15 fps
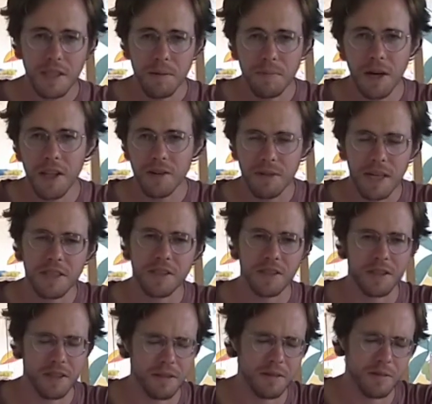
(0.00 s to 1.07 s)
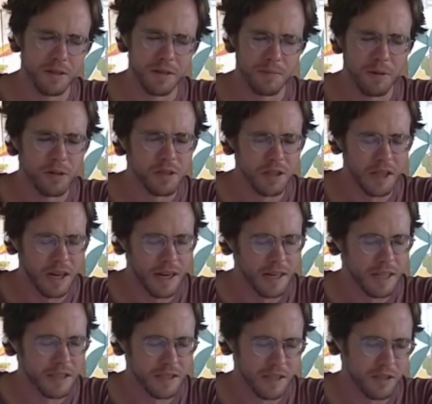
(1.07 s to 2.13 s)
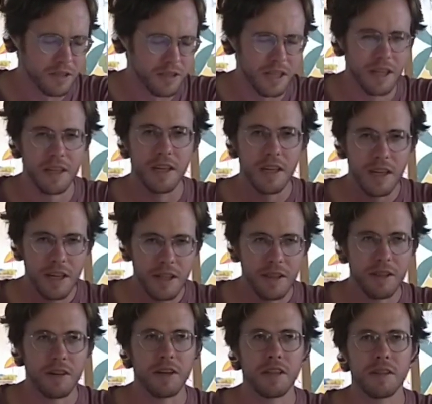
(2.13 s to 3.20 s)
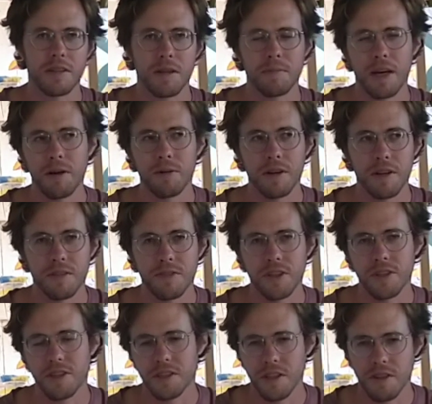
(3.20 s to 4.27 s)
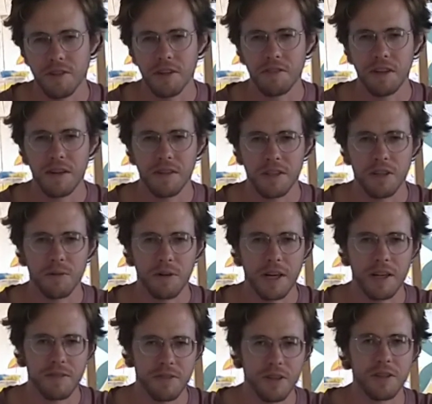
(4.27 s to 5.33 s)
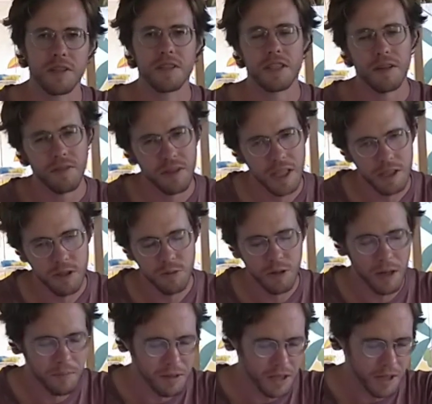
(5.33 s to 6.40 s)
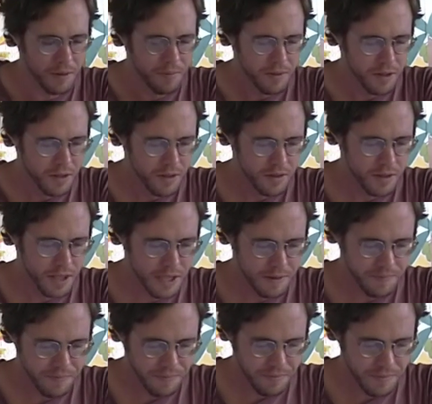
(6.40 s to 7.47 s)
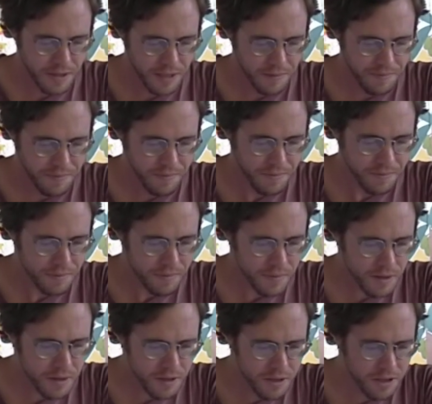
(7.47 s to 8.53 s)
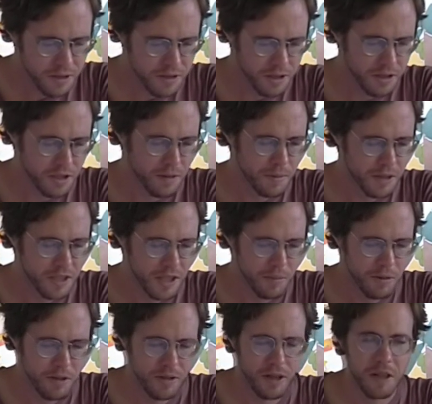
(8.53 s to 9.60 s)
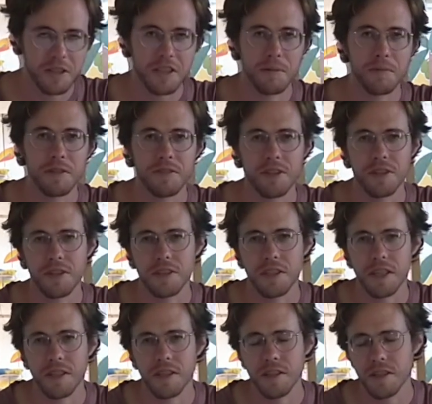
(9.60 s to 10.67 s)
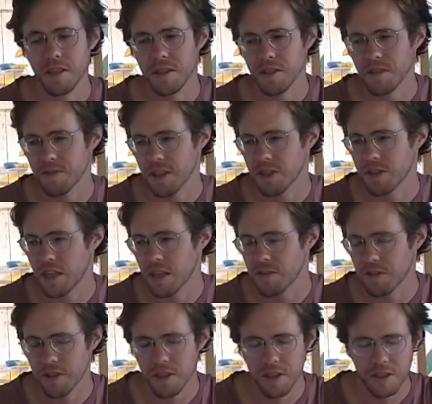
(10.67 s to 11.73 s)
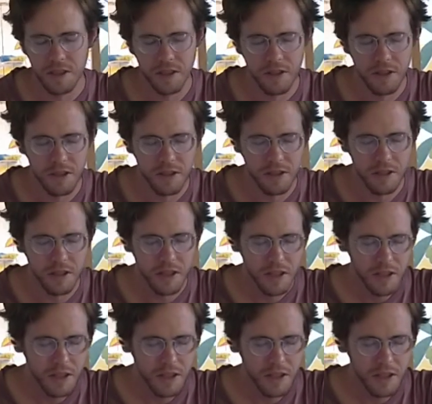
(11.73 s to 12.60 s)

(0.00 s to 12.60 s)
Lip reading: But otherwise they're mostly honest. It'll say 30, like my inverter is a 3500 watt inverter at 7000 watt peak, right? So it's usually about double. There are some inverters, like the Victron inverters are usually,